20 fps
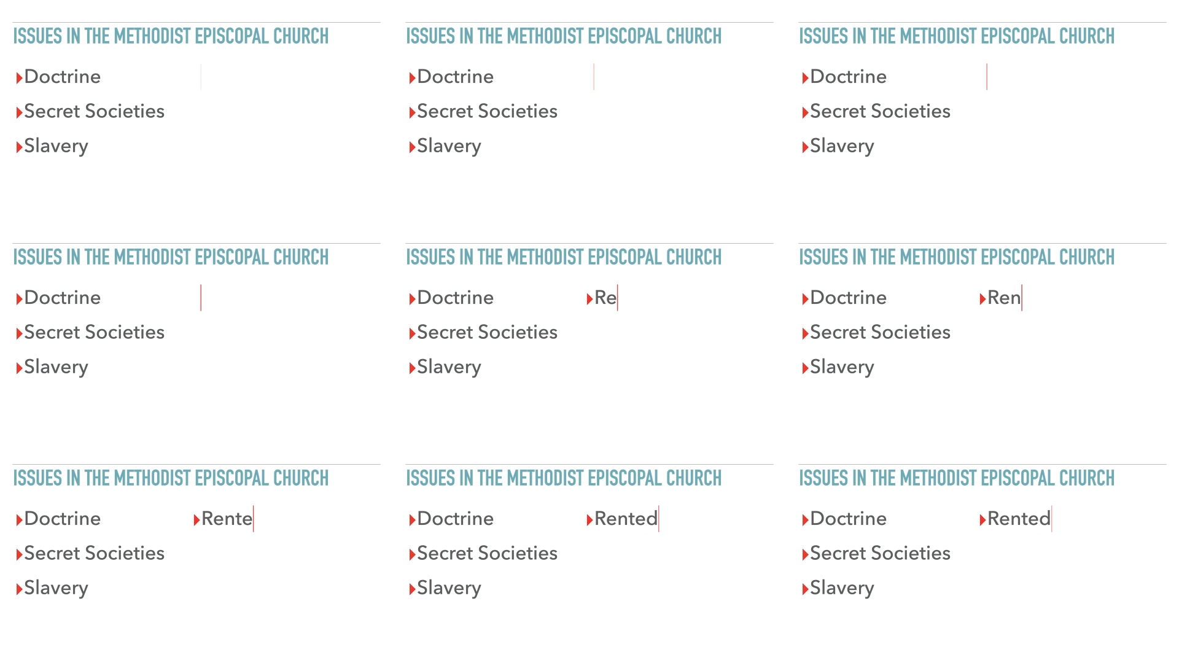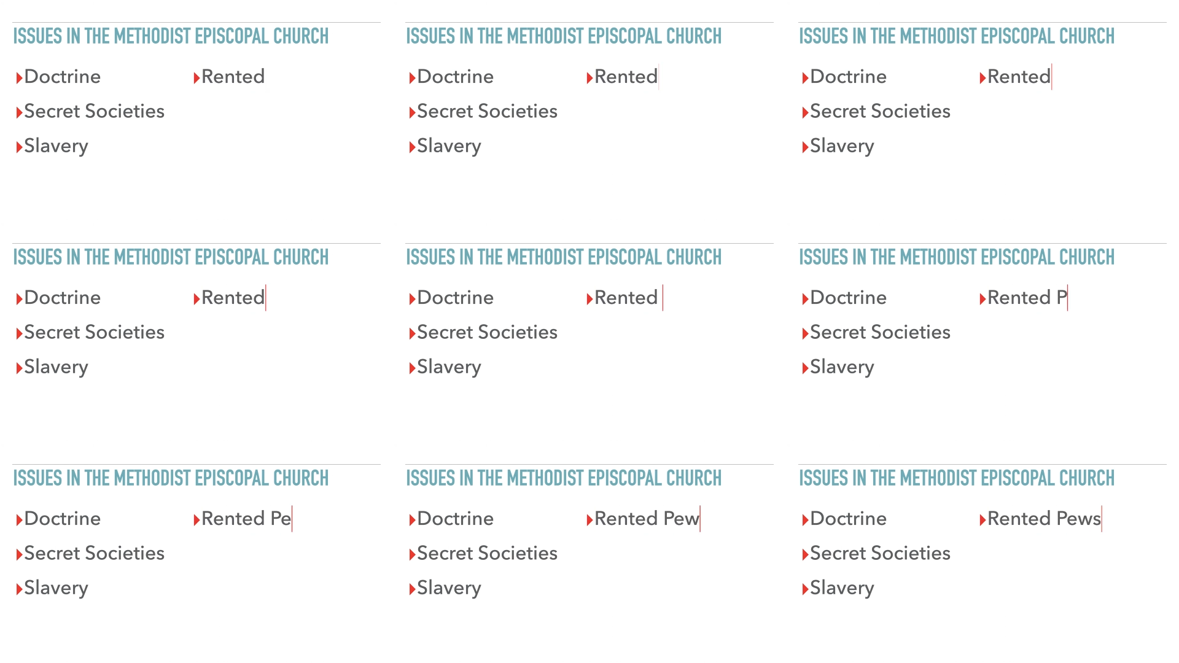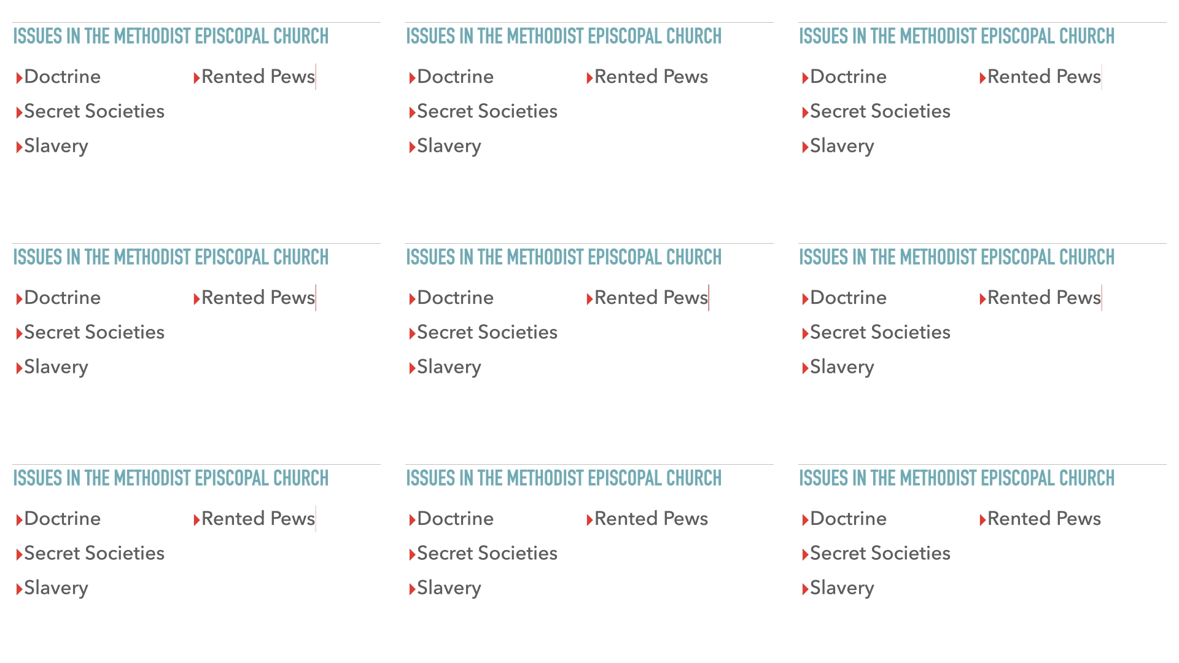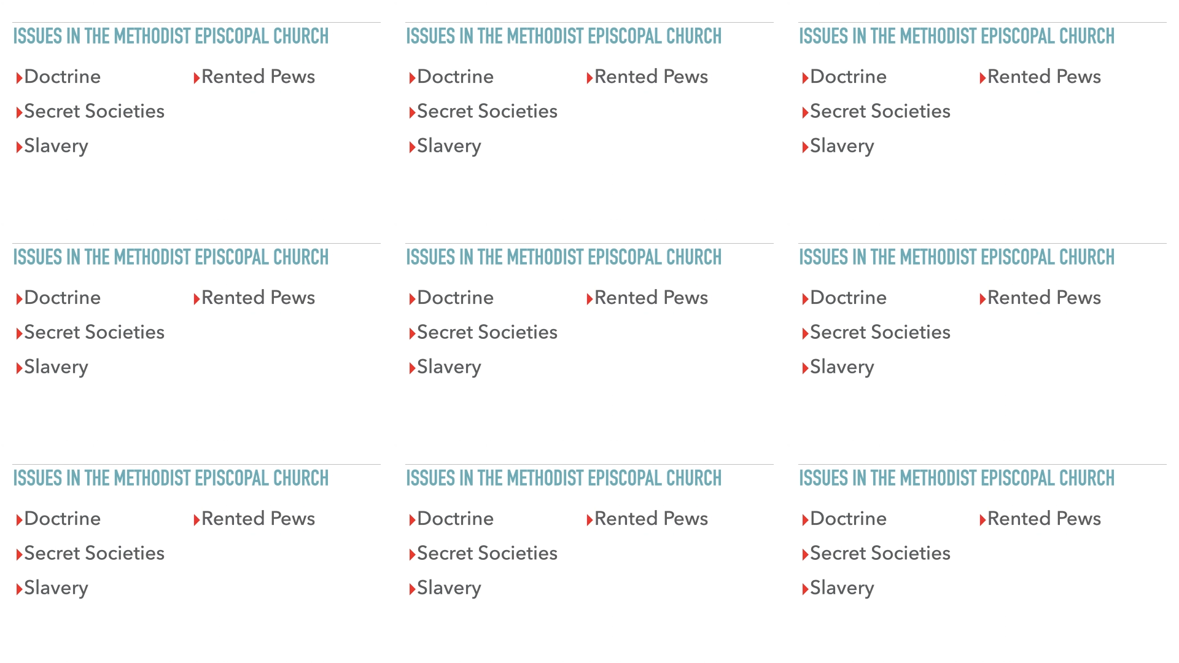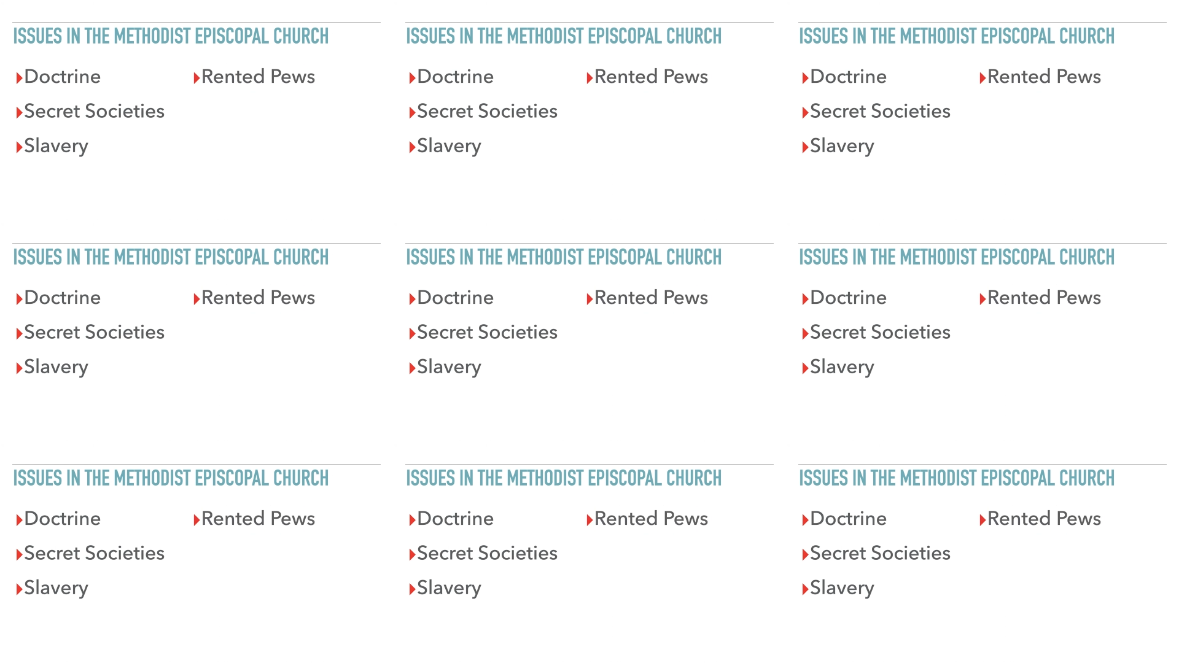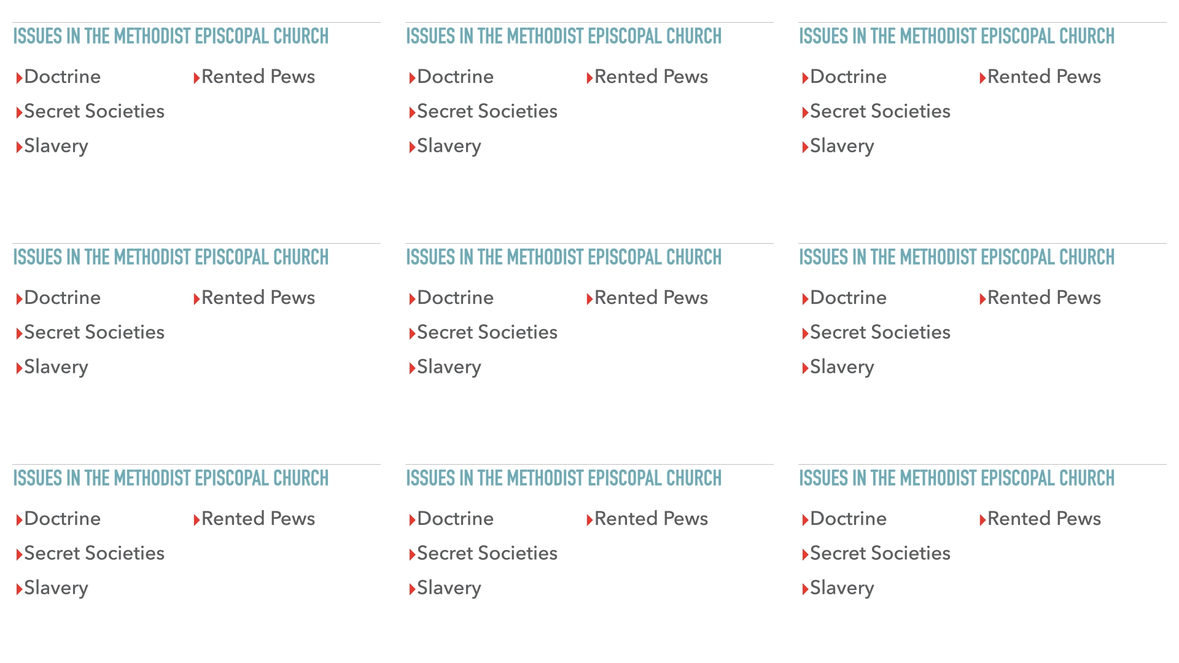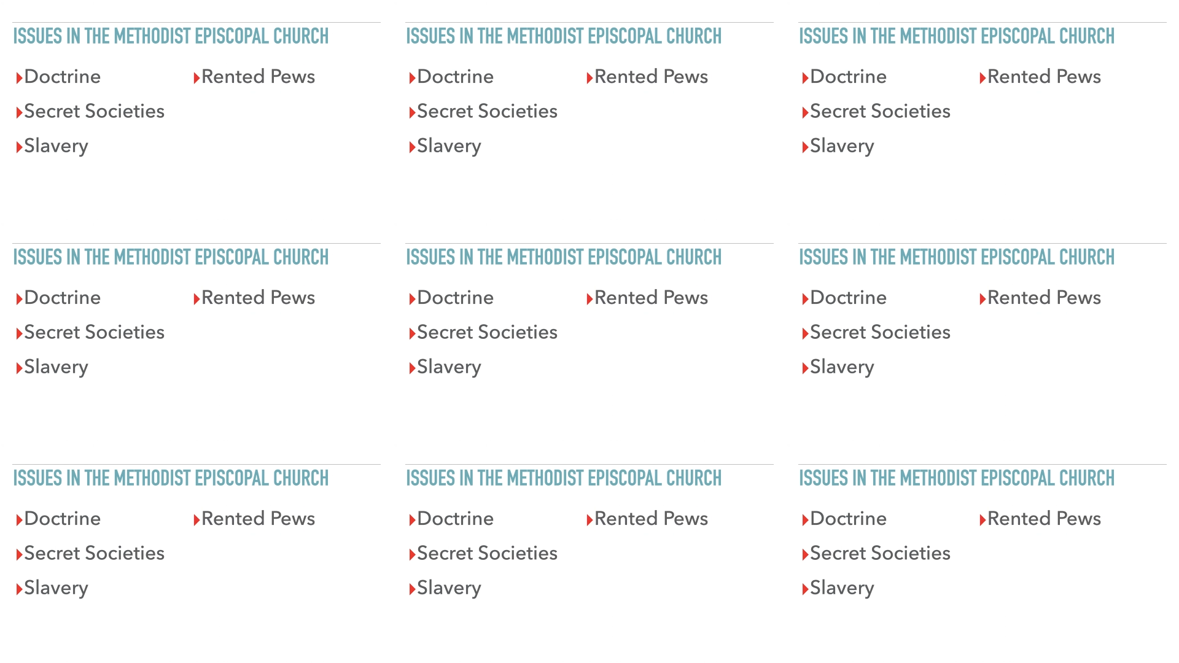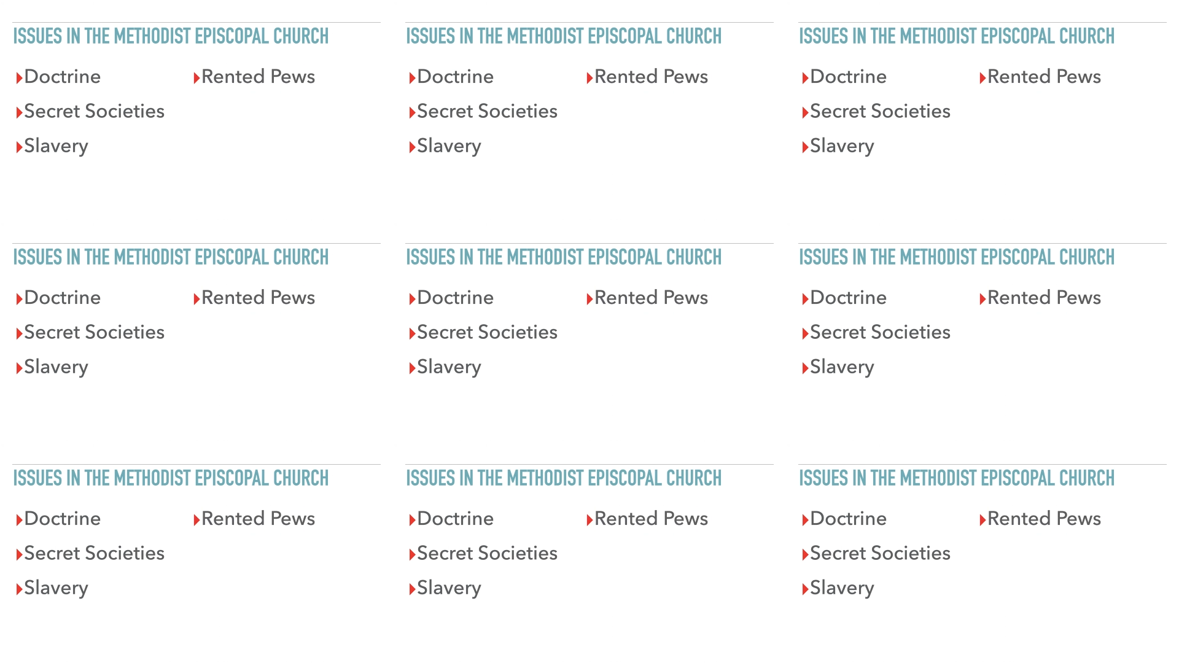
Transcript: Nobody's mouth can be seen.